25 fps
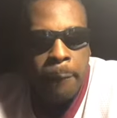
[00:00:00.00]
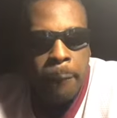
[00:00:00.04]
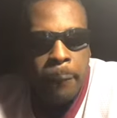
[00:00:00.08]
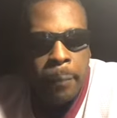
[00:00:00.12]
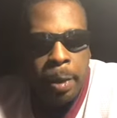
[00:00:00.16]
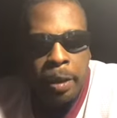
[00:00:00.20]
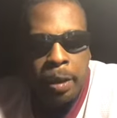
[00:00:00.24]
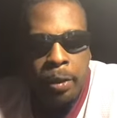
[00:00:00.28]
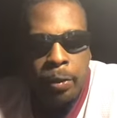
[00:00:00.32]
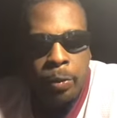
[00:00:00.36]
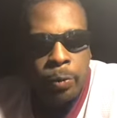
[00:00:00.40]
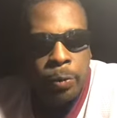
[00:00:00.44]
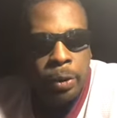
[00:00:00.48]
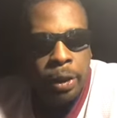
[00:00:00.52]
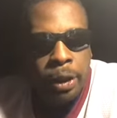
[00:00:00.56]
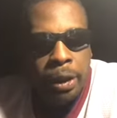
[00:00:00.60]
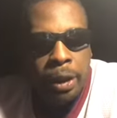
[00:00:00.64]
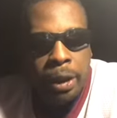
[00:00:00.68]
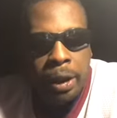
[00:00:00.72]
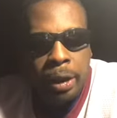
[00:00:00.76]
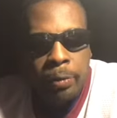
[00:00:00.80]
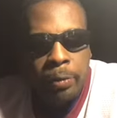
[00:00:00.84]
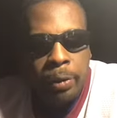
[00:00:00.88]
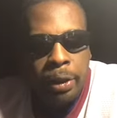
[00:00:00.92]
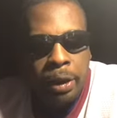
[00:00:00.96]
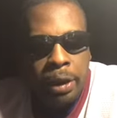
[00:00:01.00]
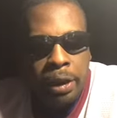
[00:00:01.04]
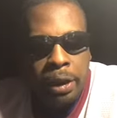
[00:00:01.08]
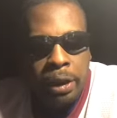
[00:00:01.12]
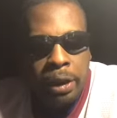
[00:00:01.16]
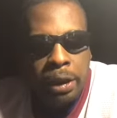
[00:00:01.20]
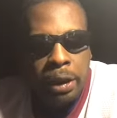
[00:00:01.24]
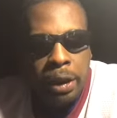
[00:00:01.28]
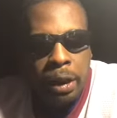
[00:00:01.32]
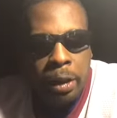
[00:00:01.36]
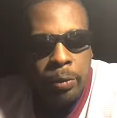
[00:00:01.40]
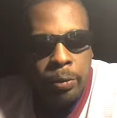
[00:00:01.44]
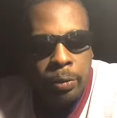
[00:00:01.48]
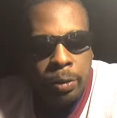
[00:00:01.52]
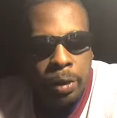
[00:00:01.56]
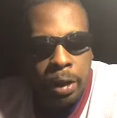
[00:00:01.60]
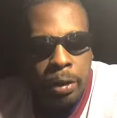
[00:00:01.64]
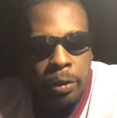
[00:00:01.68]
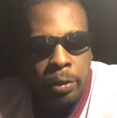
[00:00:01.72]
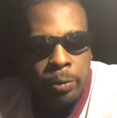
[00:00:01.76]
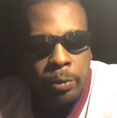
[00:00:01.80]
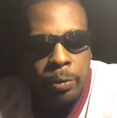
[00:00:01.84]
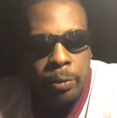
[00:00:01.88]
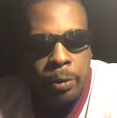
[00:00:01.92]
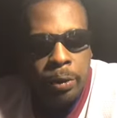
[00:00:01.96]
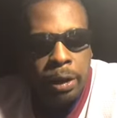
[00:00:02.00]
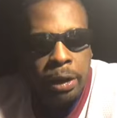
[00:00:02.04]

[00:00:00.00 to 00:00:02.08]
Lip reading: But one thing we just don't know